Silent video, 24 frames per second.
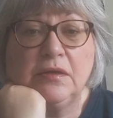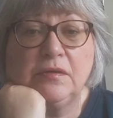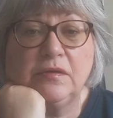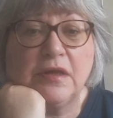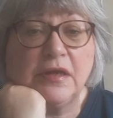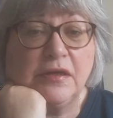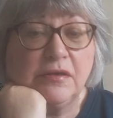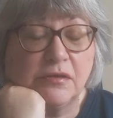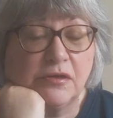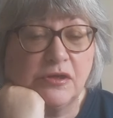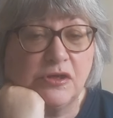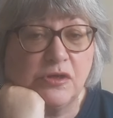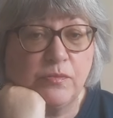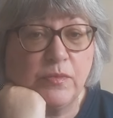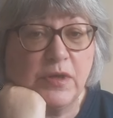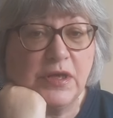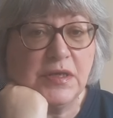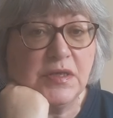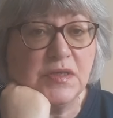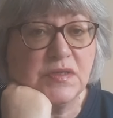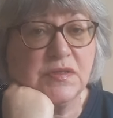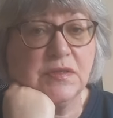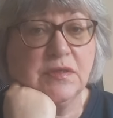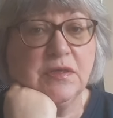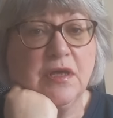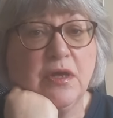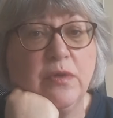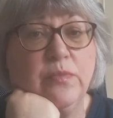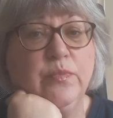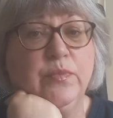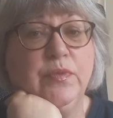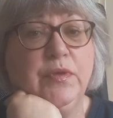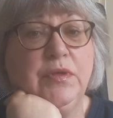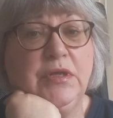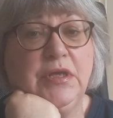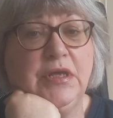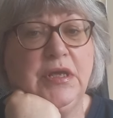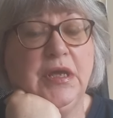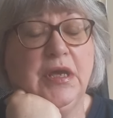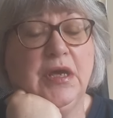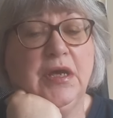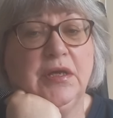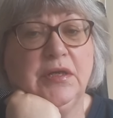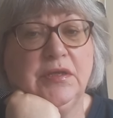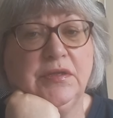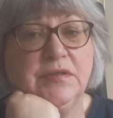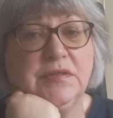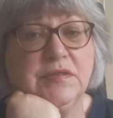they are an amazing company,
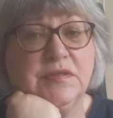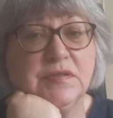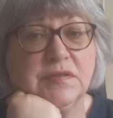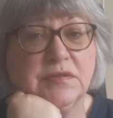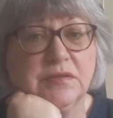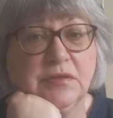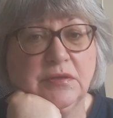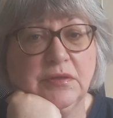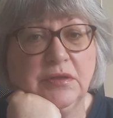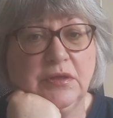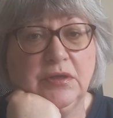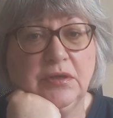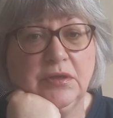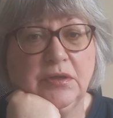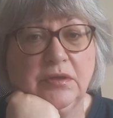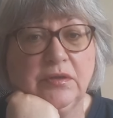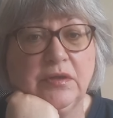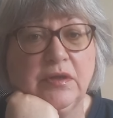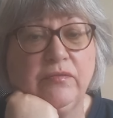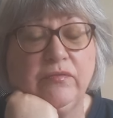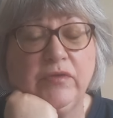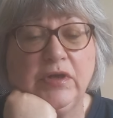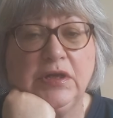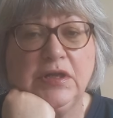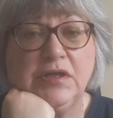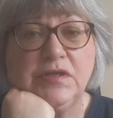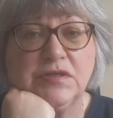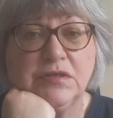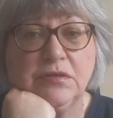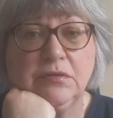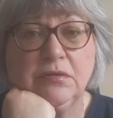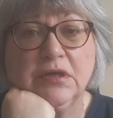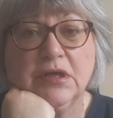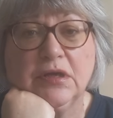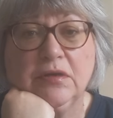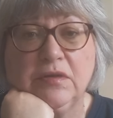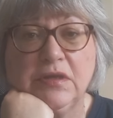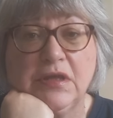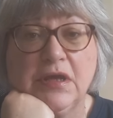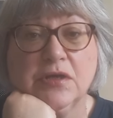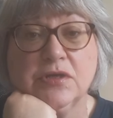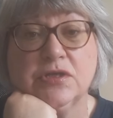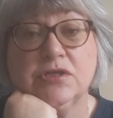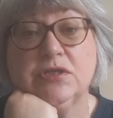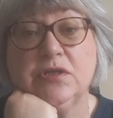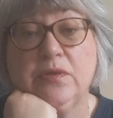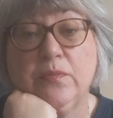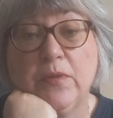and they really do go the
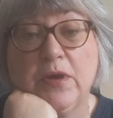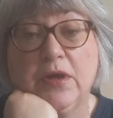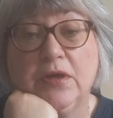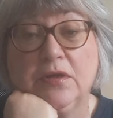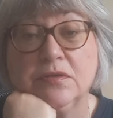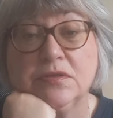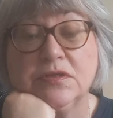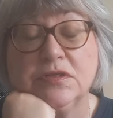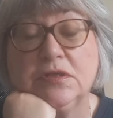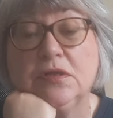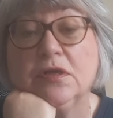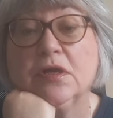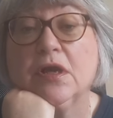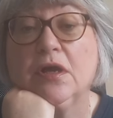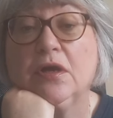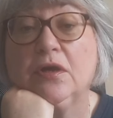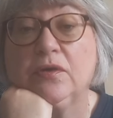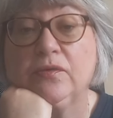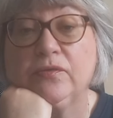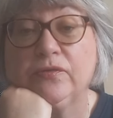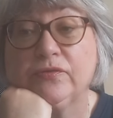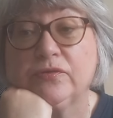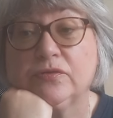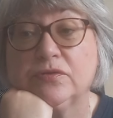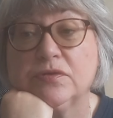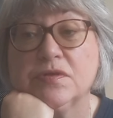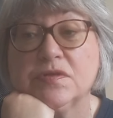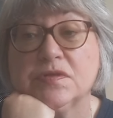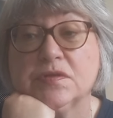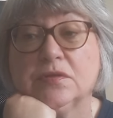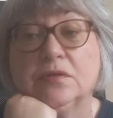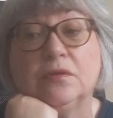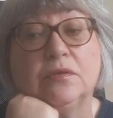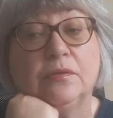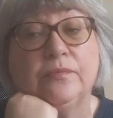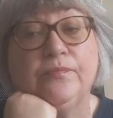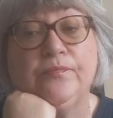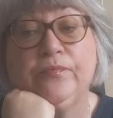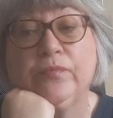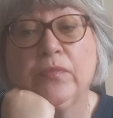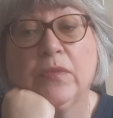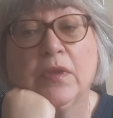extra mile to look after us all.